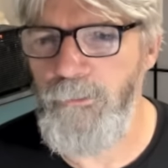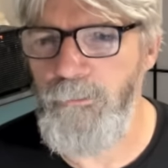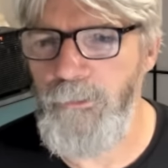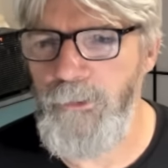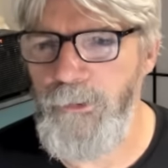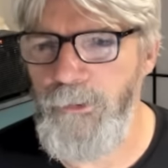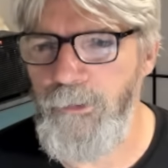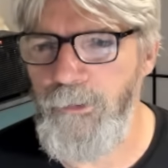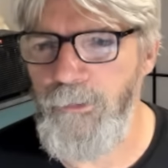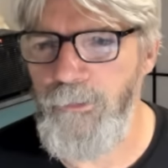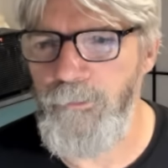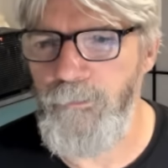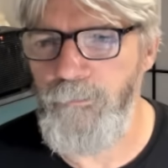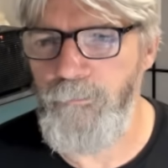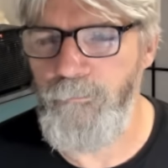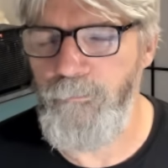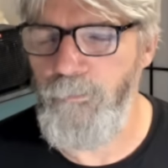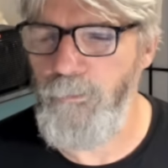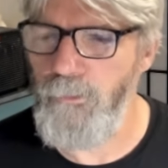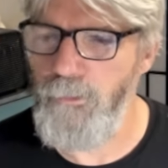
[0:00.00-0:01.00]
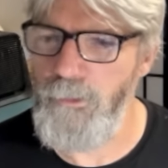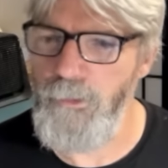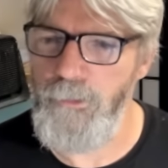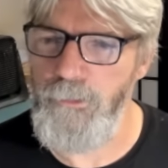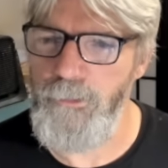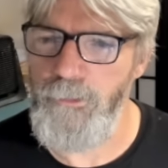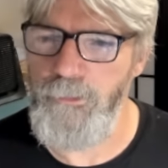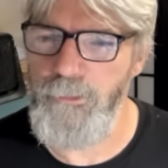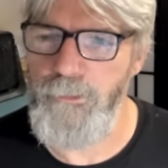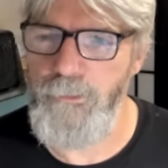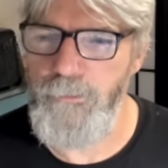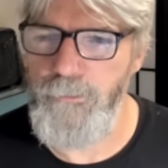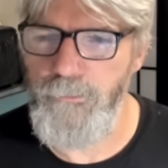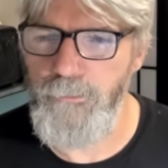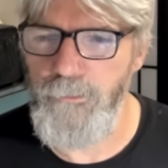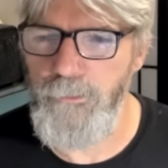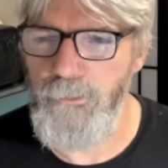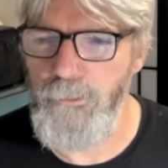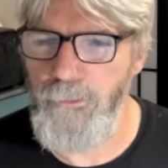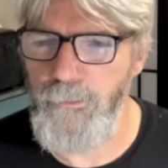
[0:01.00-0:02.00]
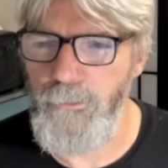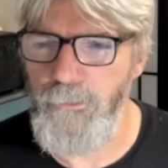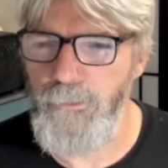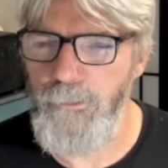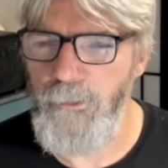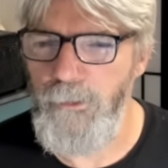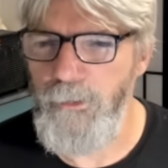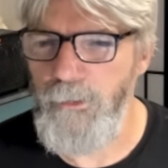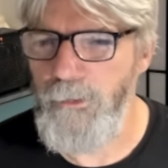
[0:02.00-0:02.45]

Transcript: because 400 years ago